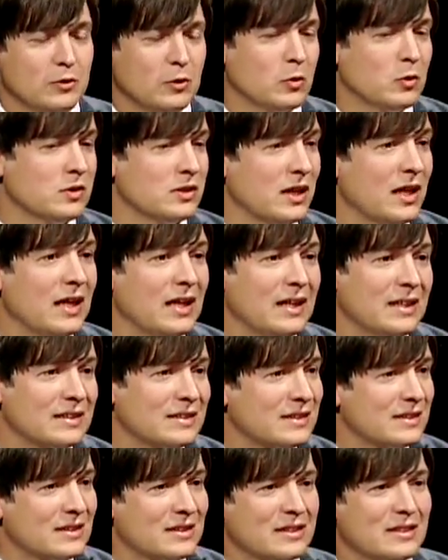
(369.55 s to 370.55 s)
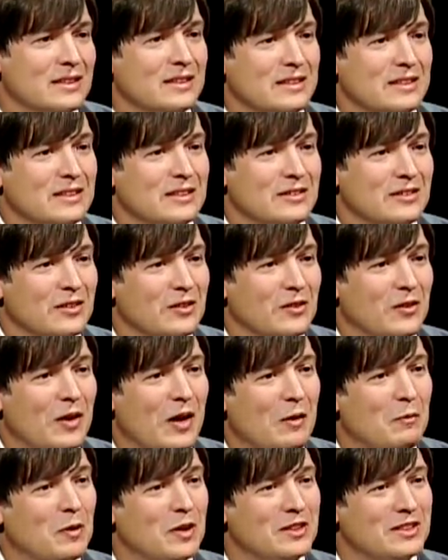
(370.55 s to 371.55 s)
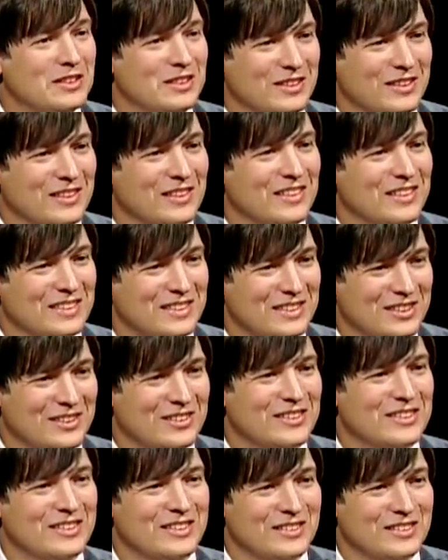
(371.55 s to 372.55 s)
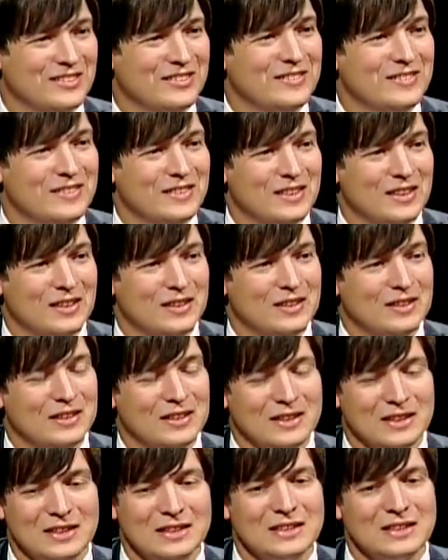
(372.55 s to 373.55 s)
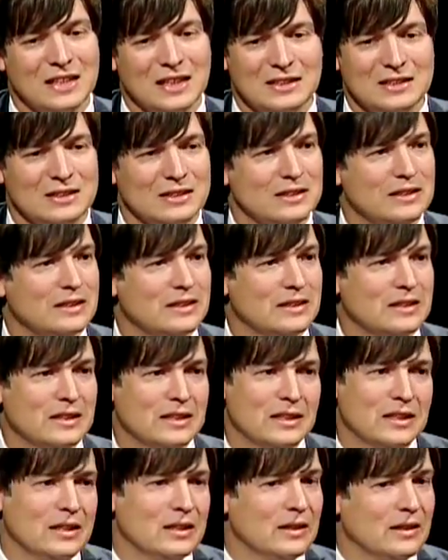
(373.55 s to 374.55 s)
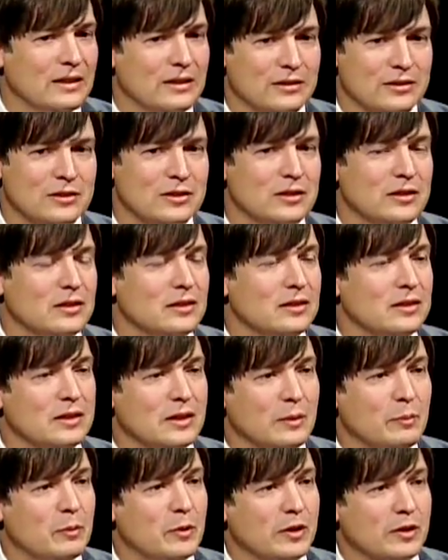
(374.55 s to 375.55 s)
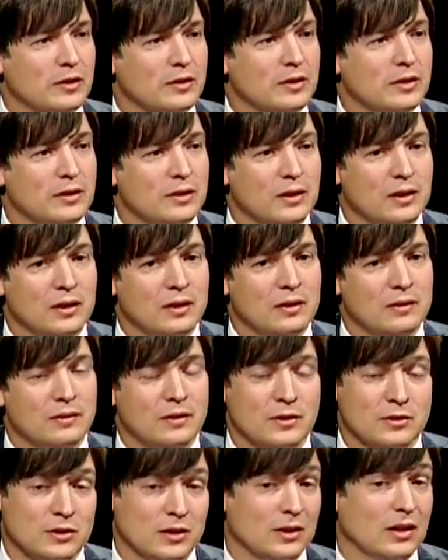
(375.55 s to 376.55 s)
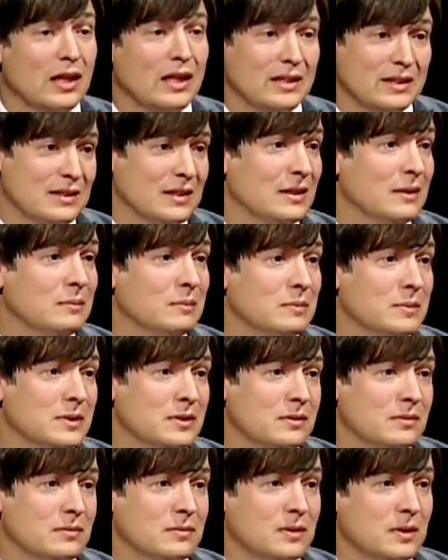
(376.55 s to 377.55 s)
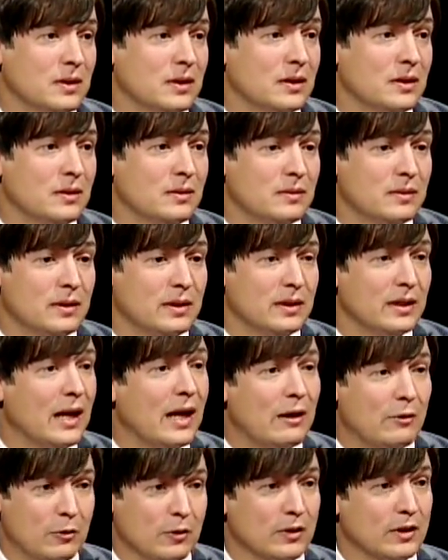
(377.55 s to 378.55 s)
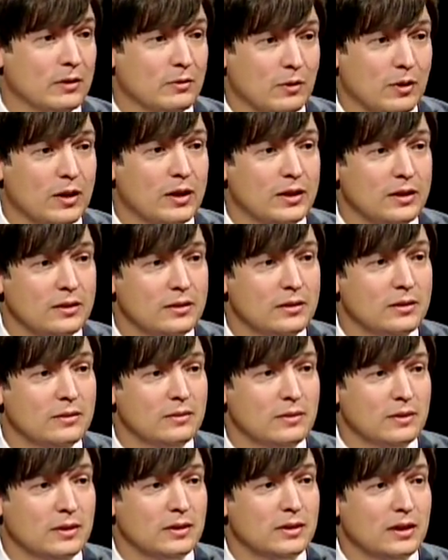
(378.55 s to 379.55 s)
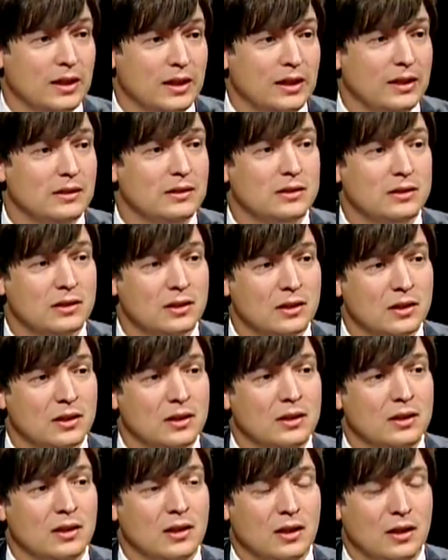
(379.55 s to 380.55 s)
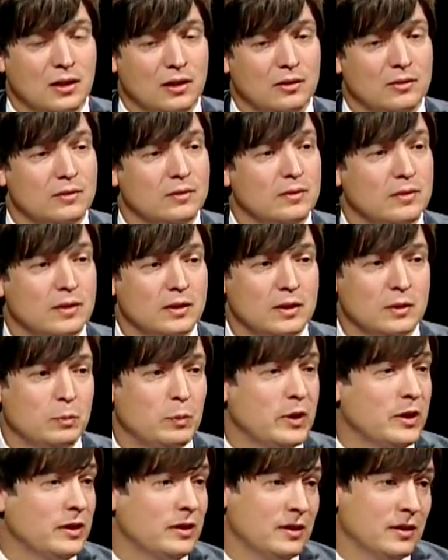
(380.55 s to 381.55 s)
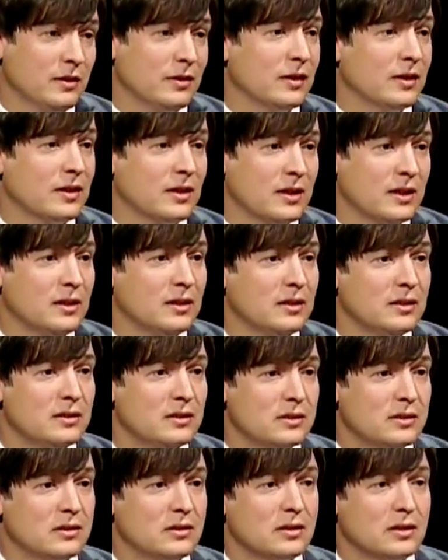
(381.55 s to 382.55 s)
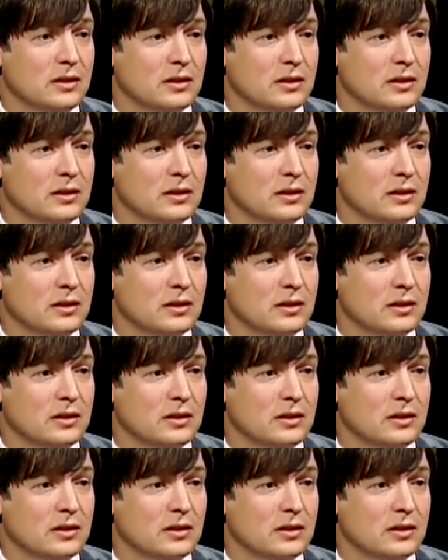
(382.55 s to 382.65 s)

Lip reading: Of course, ask, how much they're going to charge you. In these cases, there's typically, there's a lot of times an hourly rate attached, depending on the case.